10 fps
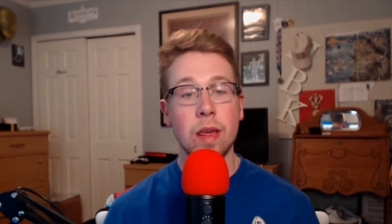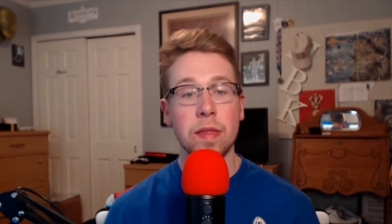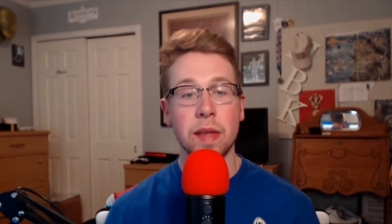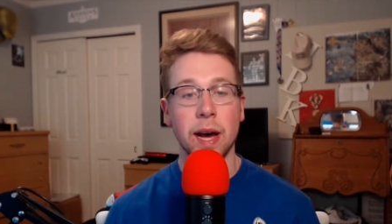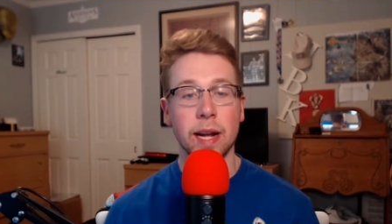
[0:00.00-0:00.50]

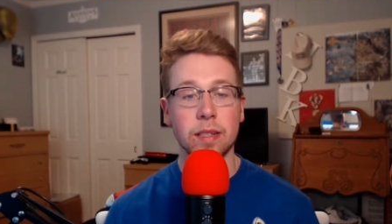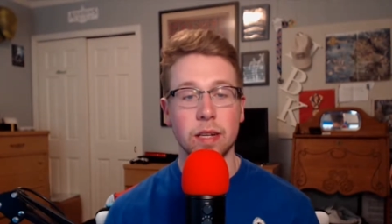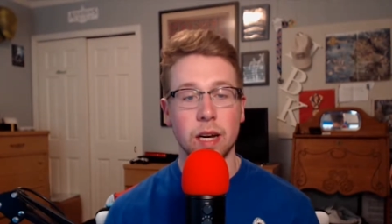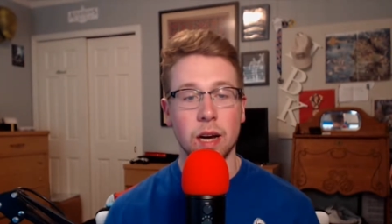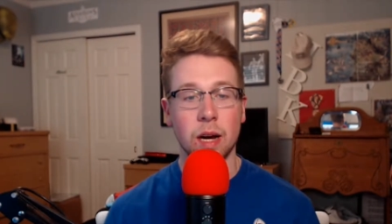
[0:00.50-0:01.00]

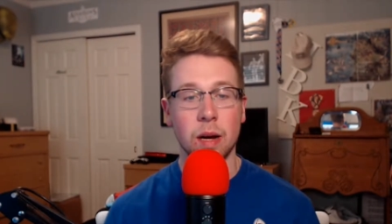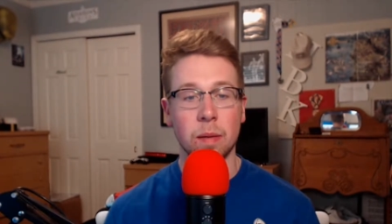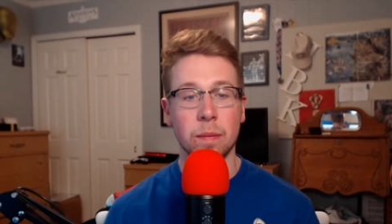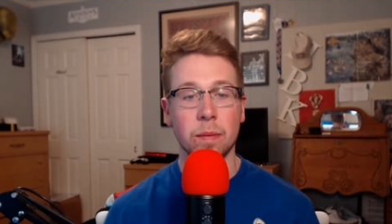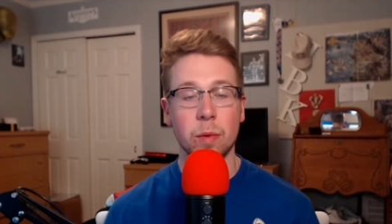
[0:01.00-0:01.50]
that
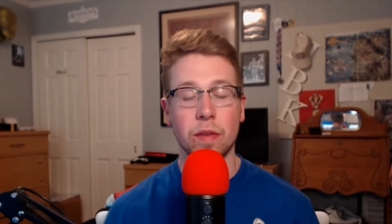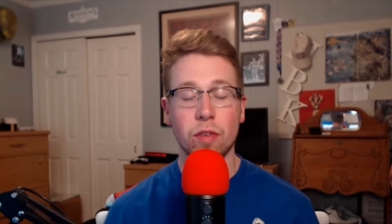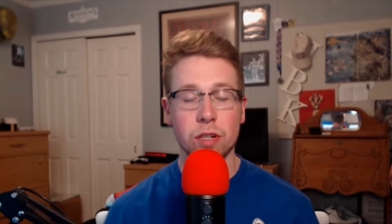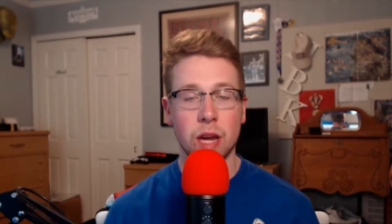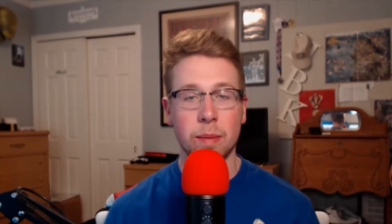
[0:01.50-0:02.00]
um, when it
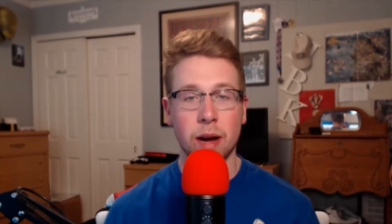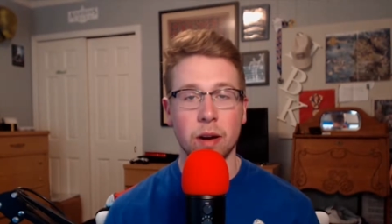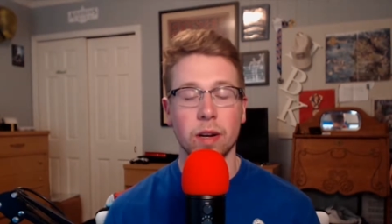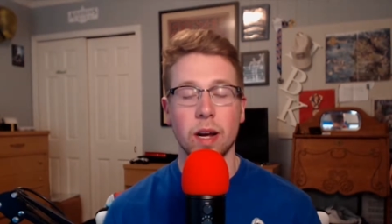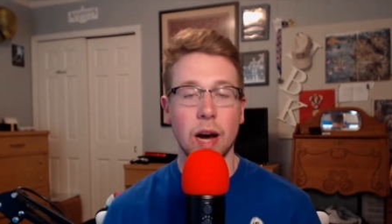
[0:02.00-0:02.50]
first came
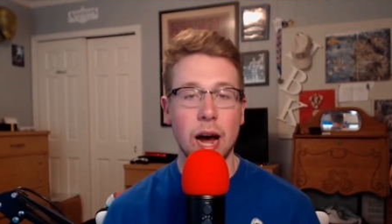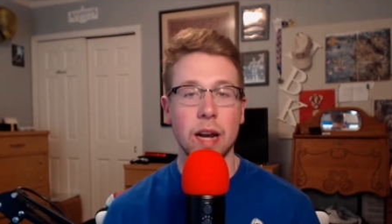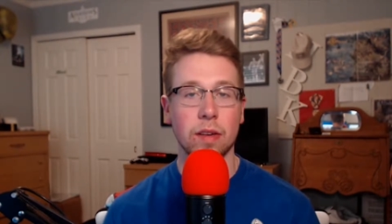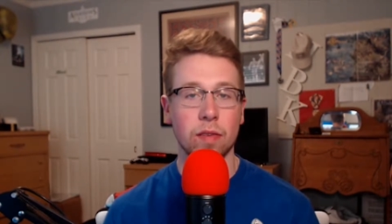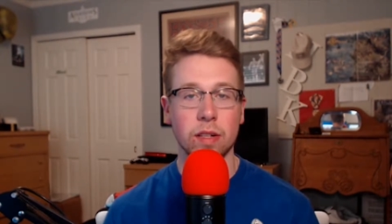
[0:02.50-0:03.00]
out, I had
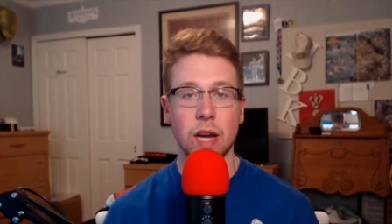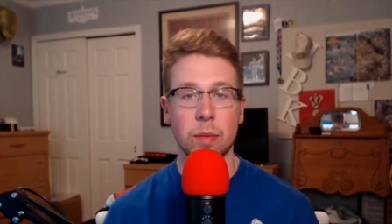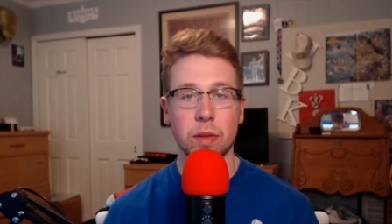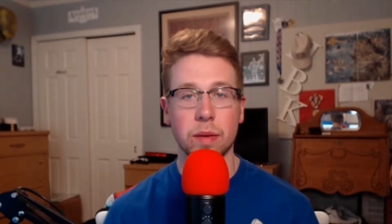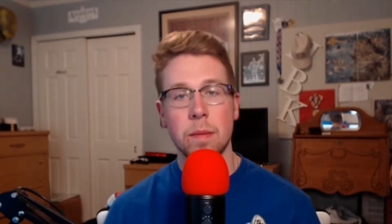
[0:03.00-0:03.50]
a fun time
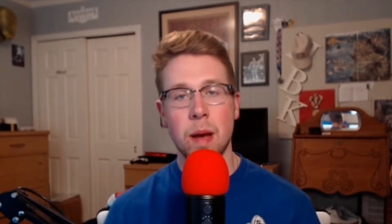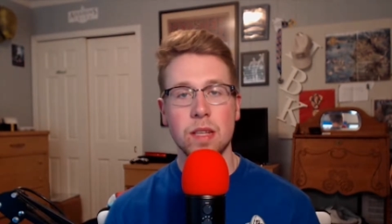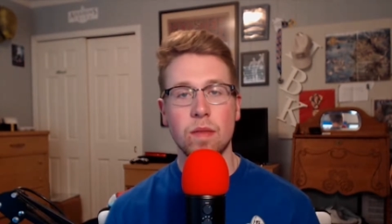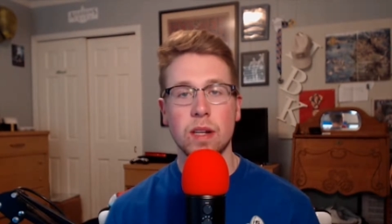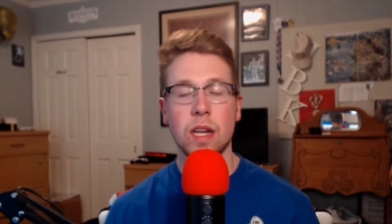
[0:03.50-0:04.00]
with it.
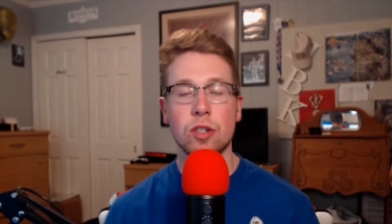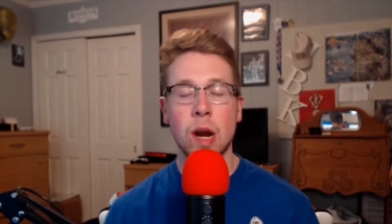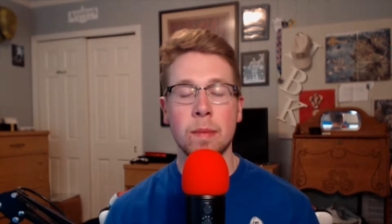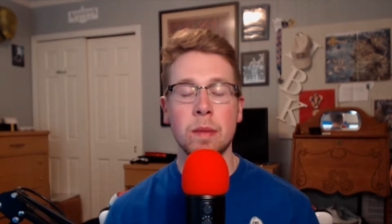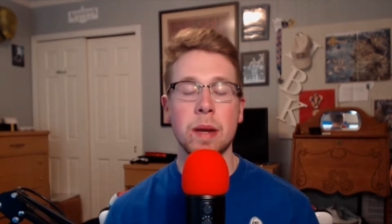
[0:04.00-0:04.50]
Mass Effect
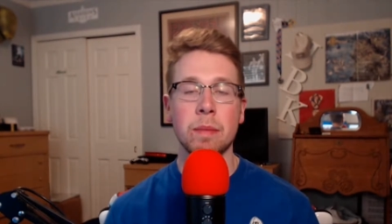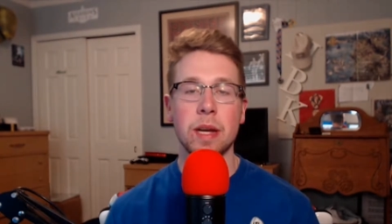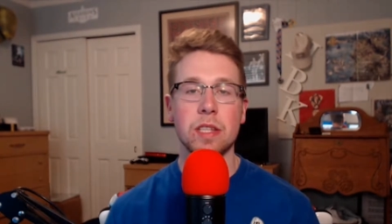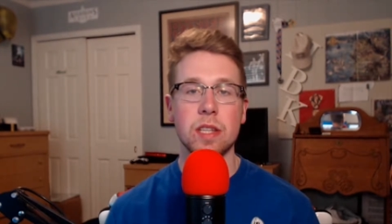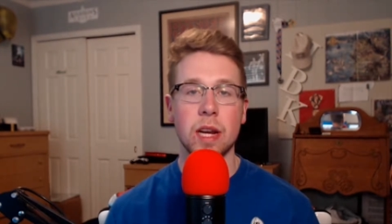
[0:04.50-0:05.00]
Andromeda being my
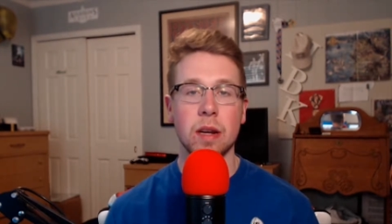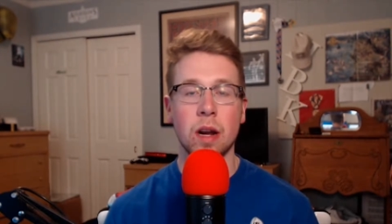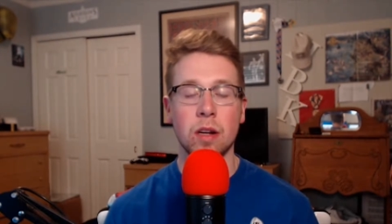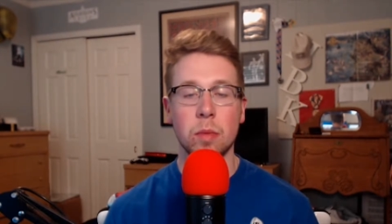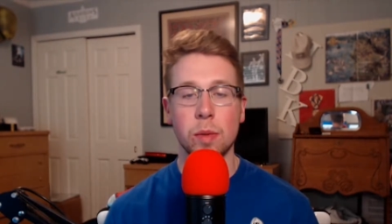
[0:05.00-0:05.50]
second
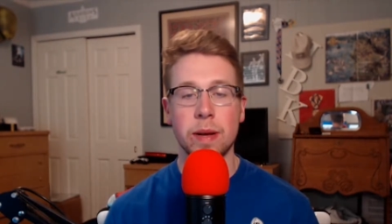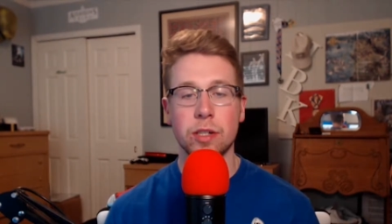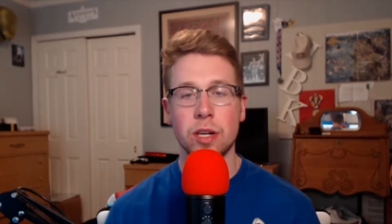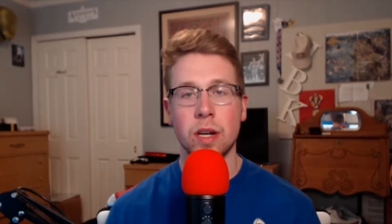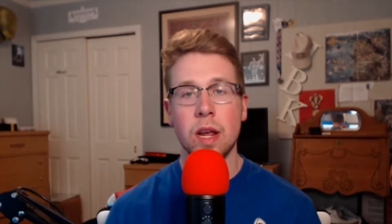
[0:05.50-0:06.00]
honorable
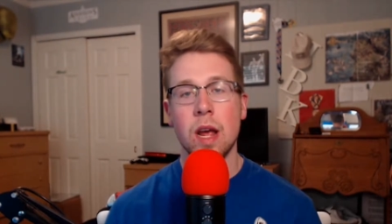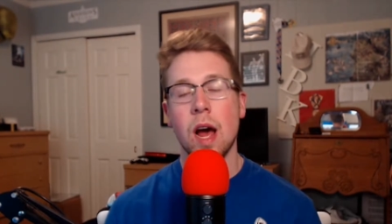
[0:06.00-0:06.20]
mention.